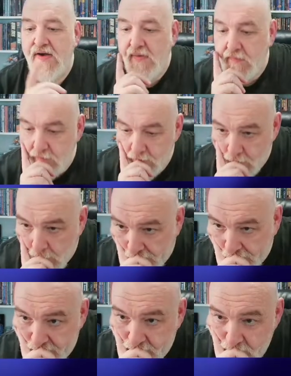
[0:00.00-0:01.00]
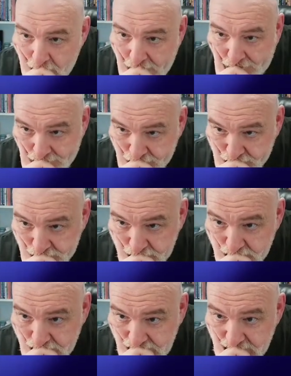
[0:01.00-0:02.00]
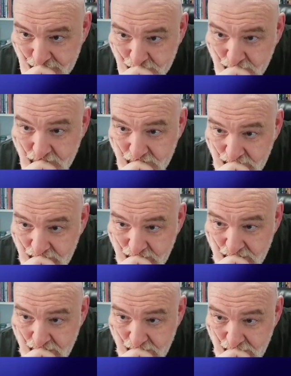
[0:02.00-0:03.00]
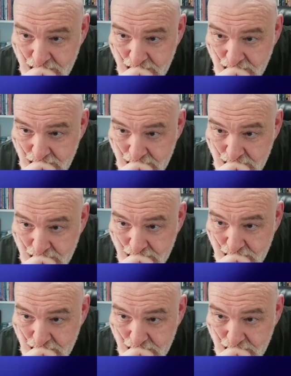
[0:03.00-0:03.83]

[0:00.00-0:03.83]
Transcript: and dug trying to find a snake to wear around my neck, but